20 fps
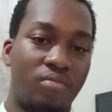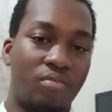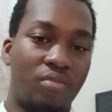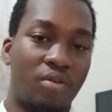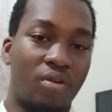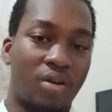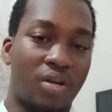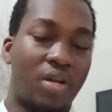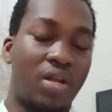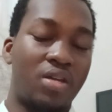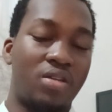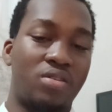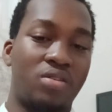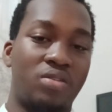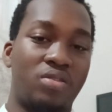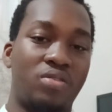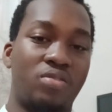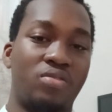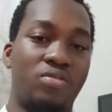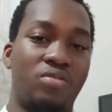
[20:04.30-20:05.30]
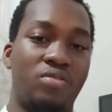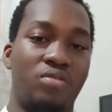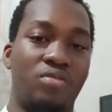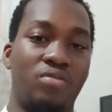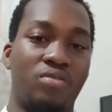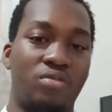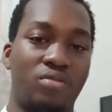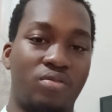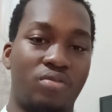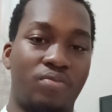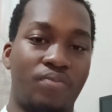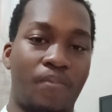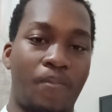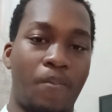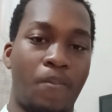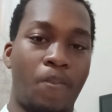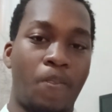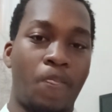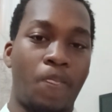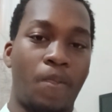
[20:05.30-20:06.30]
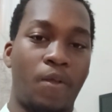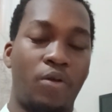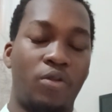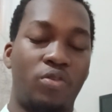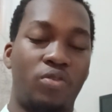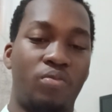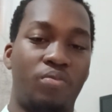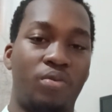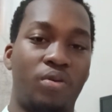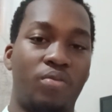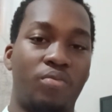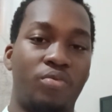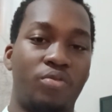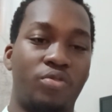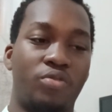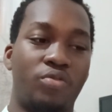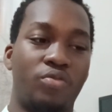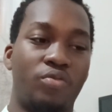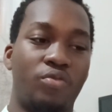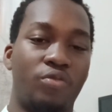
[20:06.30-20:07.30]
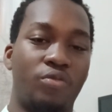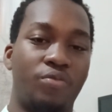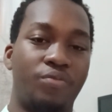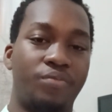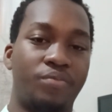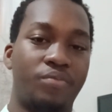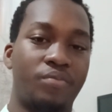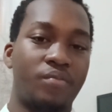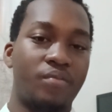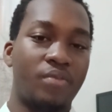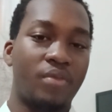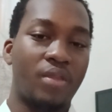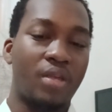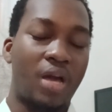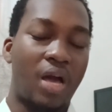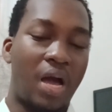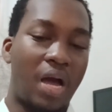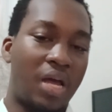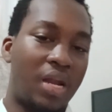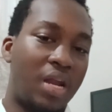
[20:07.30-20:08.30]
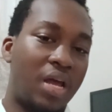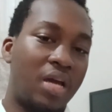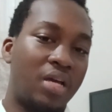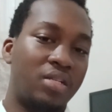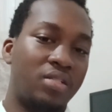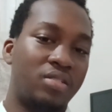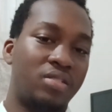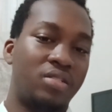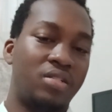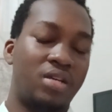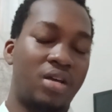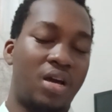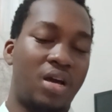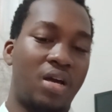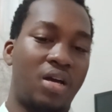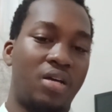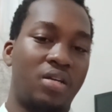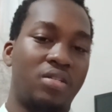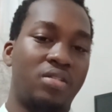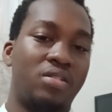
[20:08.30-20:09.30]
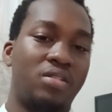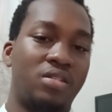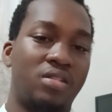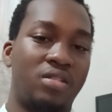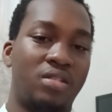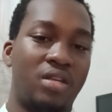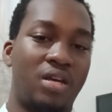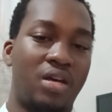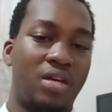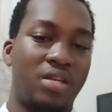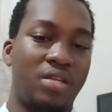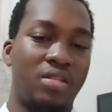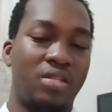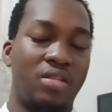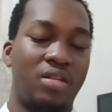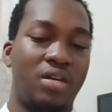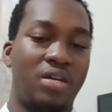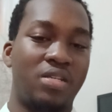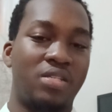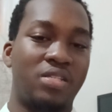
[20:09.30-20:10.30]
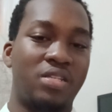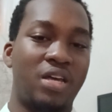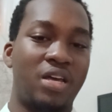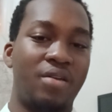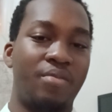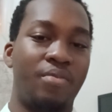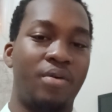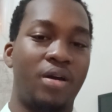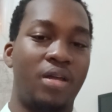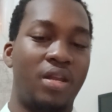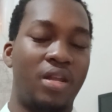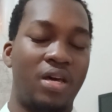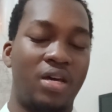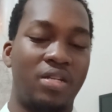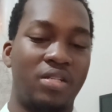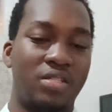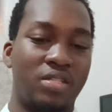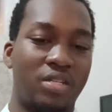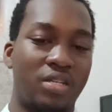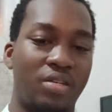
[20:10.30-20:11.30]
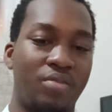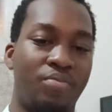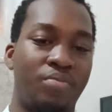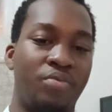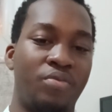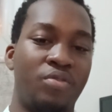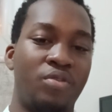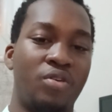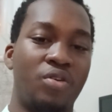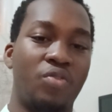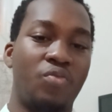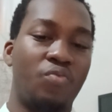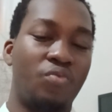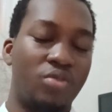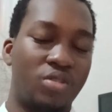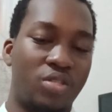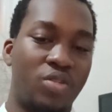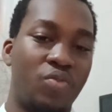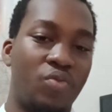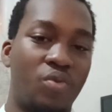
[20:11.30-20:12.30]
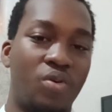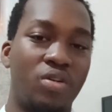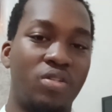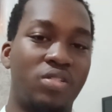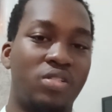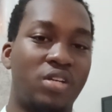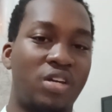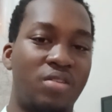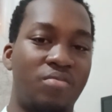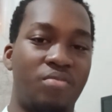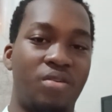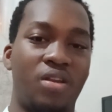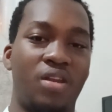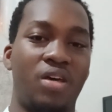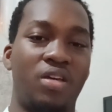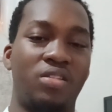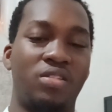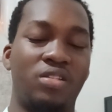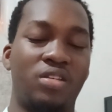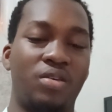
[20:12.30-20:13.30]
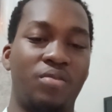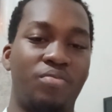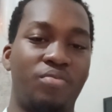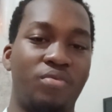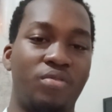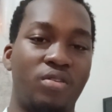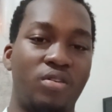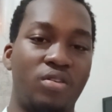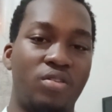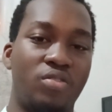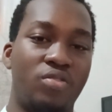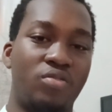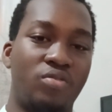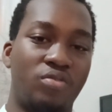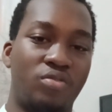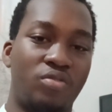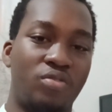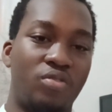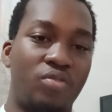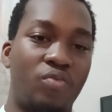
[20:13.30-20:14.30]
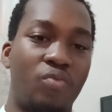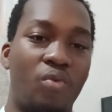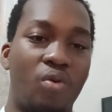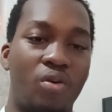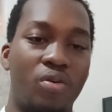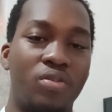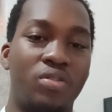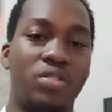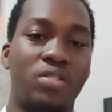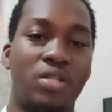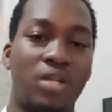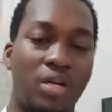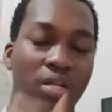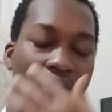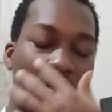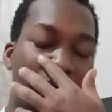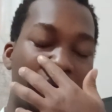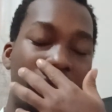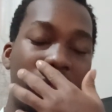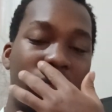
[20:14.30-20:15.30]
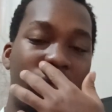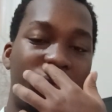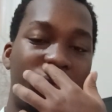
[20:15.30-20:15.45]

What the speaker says: organizations use to be able to align their cyber landscape with the world cyber landscape, so to the world standard.